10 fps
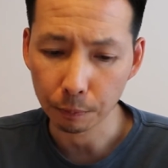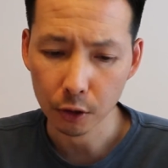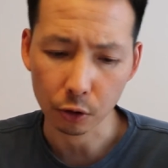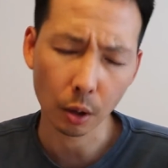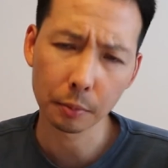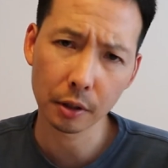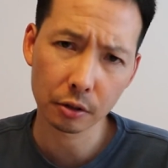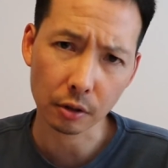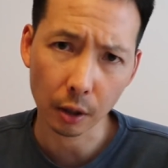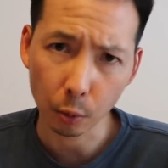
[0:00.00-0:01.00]
So I'm going to
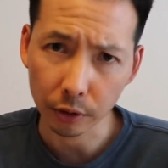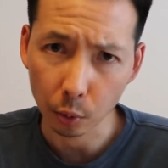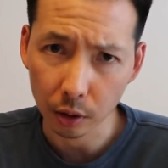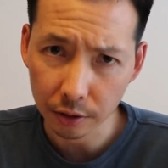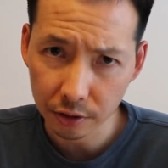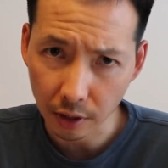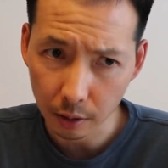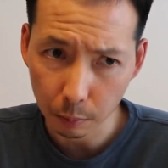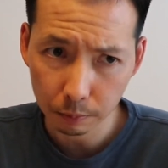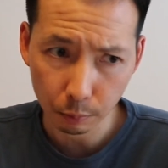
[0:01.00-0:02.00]
start with the real
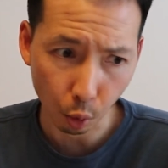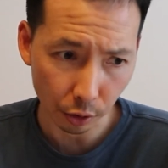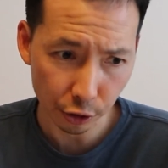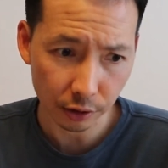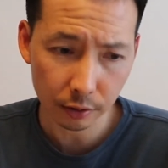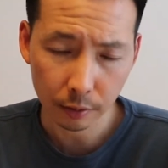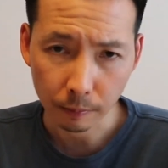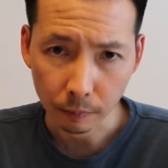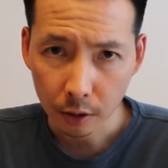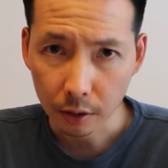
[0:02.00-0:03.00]
estate portion,
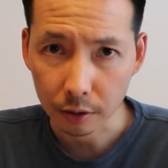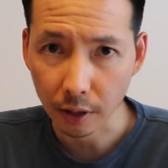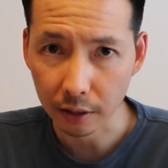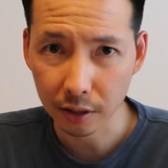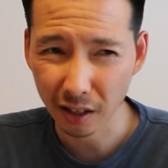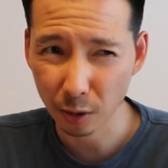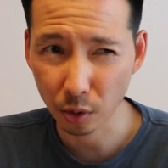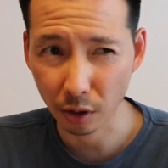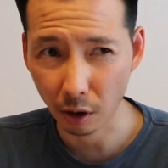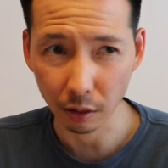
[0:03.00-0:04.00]
because that's kind of
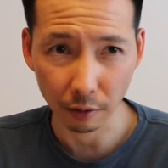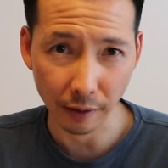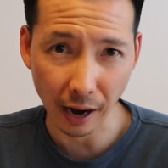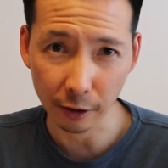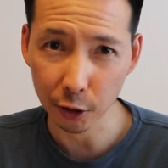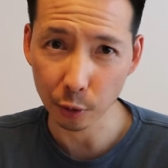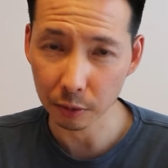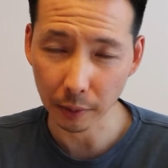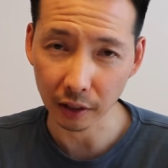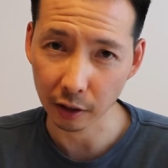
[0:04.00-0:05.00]
where all the value is
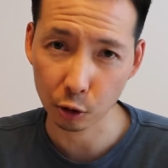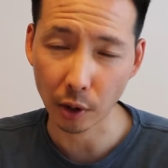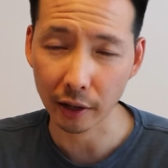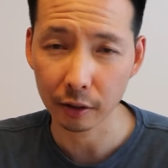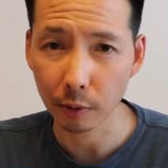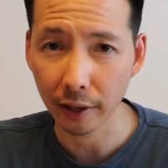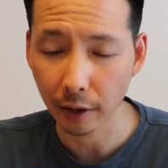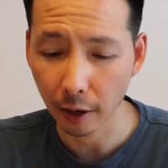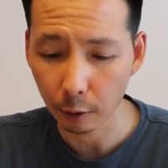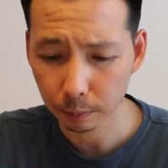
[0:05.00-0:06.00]
being extracted right
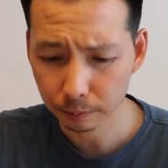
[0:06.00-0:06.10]
now.